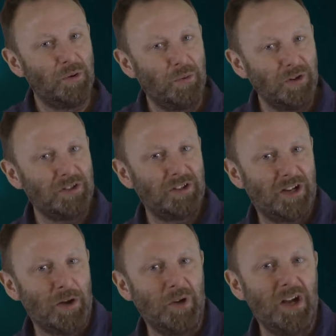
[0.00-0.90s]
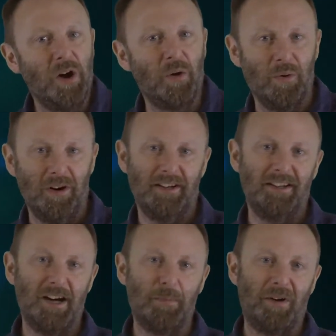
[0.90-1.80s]
what can we know
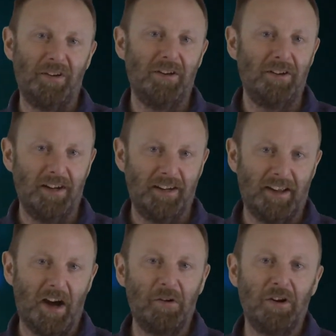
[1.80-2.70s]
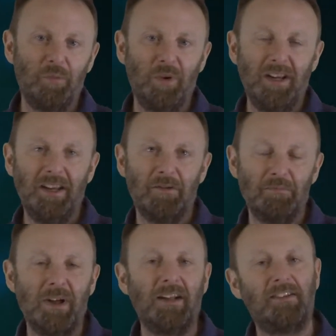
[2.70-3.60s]
about unions? How can we
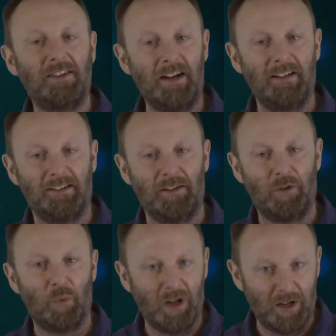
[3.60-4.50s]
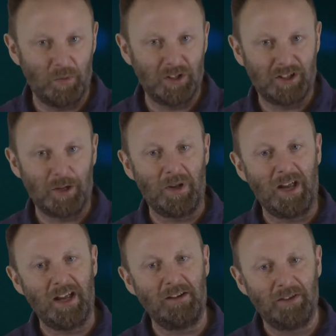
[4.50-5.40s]
make sense of the way in which they
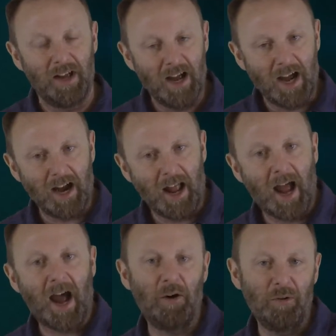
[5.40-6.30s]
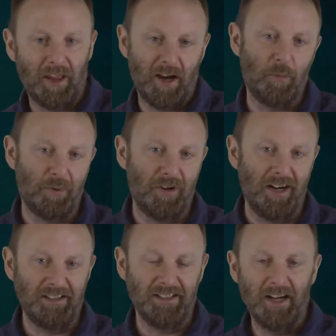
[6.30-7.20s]
behave and how they
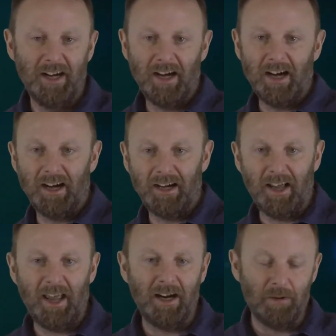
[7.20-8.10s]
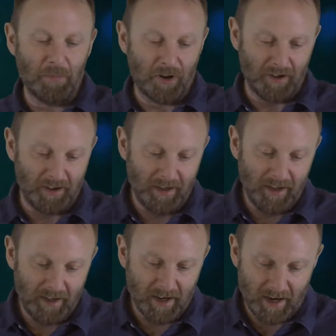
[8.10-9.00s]
operate in a modern
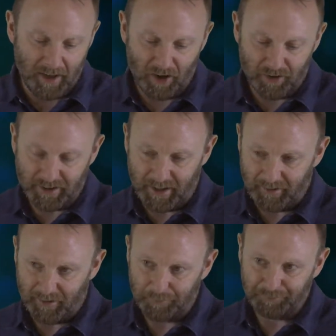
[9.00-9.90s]
context?